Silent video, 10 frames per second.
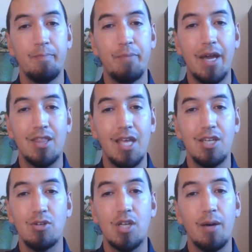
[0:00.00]
back then
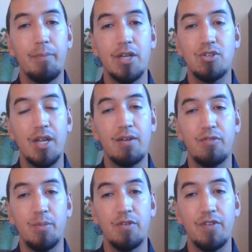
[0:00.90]
you'd come by train
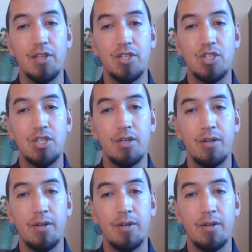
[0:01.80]
from your village.